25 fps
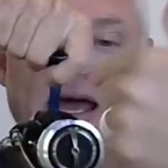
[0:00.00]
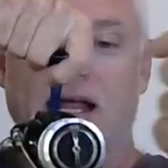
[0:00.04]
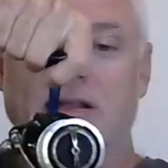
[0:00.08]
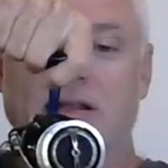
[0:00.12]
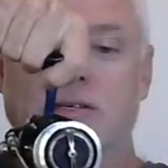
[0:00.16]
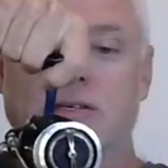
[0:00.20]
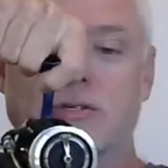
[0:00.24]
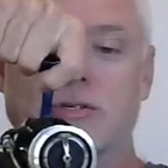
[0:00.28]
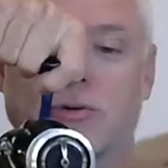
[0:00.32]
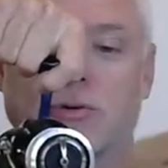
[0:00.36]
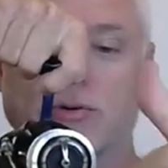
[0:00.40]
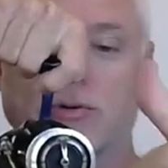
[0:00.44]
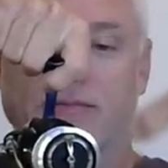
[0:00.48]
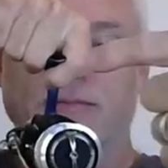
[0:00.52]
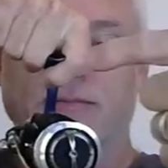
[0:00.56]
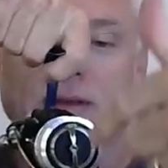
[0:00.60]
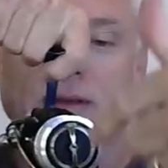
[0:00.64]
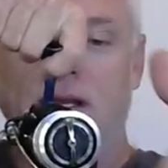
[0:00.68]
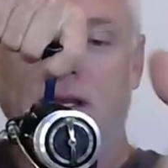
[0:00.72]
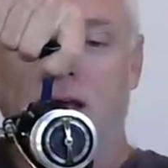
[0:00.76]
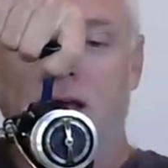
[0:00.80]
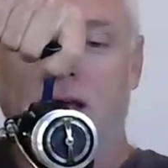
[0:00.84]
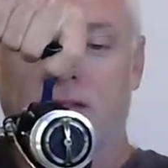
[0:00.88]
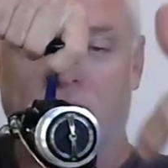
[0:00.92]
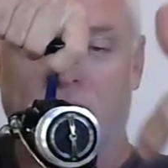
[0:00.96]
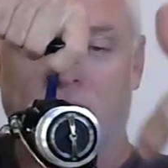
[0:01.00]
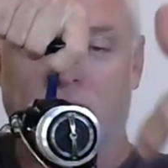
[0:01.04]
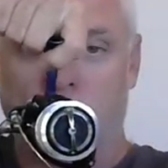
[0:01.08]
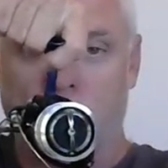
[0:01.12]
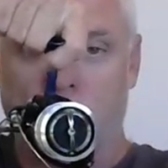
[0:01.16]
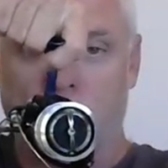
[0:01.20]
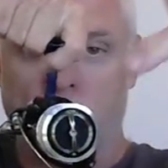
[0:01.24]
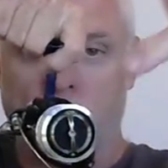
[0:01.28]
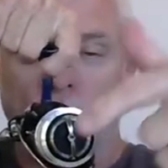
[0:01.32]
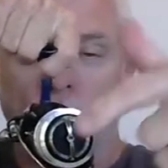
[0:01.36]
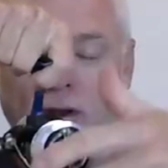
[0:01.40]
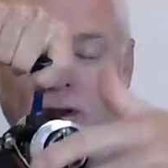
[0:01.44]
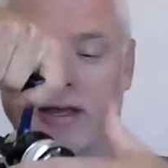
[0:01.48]
that sort of, you know, that
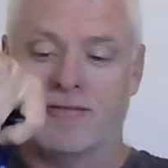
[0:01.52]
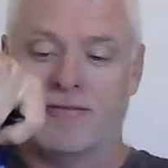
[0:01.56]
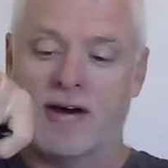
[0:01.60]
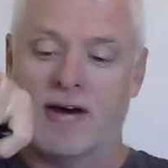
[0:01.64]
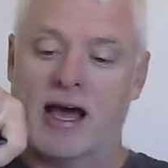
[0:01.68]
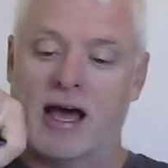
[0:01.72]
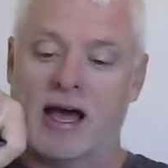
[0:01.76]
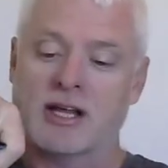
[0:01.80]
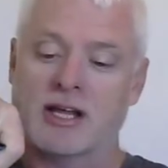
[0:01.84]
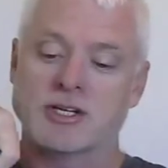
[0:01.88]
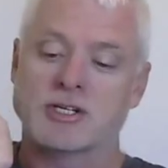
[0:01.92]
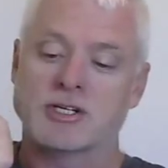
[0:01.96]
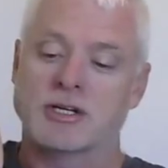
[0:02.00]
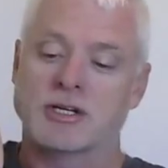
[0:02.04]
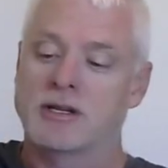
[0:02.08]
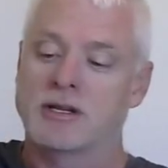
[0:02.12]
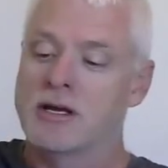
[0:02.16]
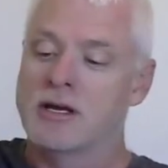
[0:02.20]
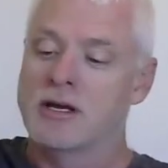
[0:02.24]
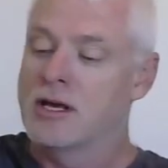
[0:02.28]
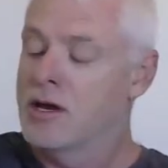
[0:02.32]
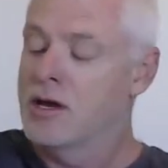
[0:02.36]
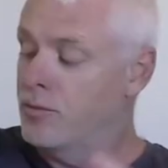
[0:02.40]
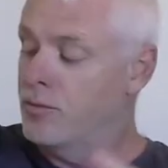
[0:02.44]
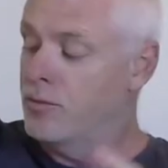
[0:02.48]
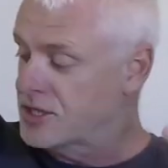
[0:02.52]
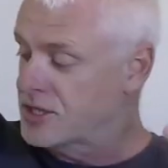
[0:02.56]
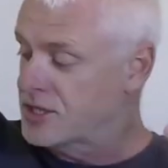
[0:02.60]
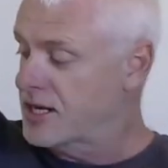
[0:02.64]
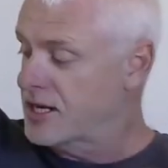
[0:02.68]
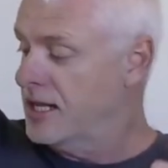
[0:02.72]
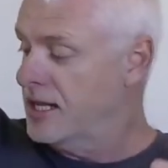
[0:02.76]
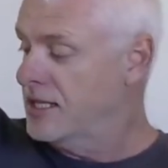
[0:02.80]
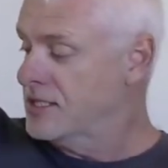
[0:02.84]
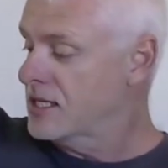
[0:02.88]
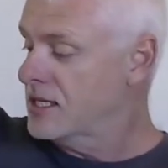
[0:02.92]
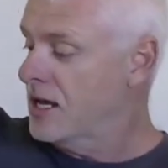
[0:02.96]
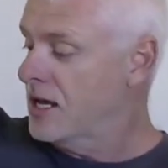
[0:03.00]
twirly fashion, which
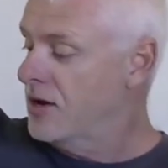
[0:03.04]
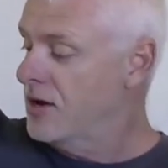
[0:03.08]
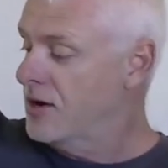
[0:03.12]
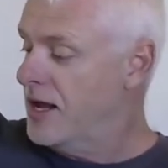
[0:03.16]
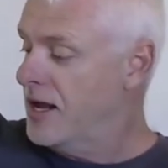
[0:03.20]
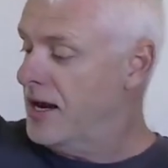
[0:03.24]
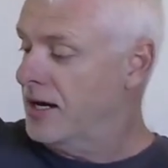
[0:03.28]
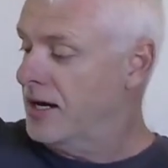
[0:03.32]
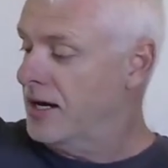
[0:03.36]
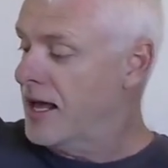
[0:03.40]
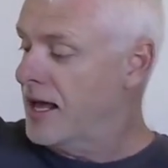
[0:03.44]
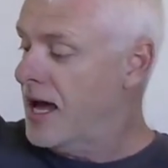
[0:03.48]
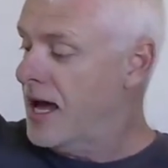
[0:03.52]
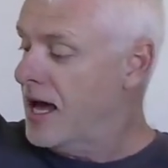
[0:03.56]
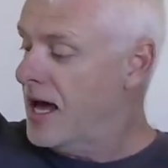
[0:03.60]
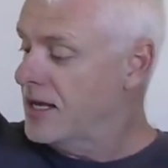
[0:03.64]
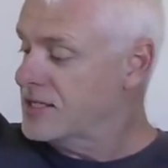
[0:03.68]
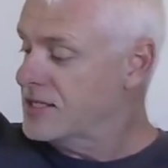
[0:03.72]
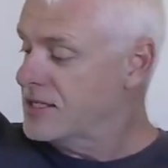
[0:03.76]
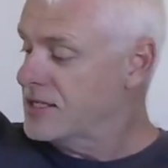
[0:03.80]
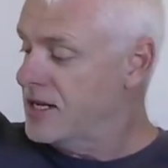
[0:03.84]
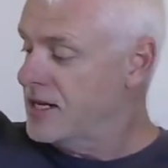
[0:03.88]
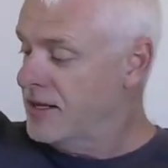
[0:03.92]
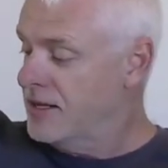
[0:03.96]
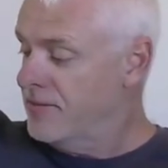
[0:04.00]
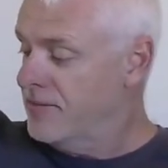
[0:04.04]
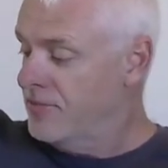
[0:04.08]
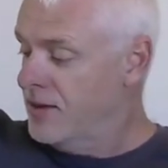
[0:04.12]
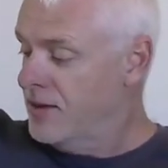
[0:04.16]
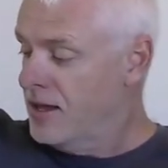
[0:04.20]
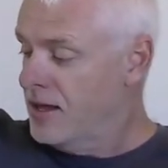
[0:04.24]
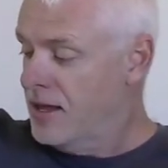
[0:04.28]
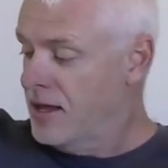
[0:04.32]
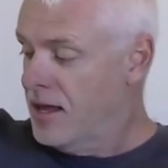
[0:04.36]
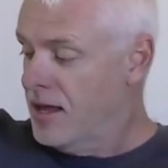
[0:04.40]
can slow down the casting.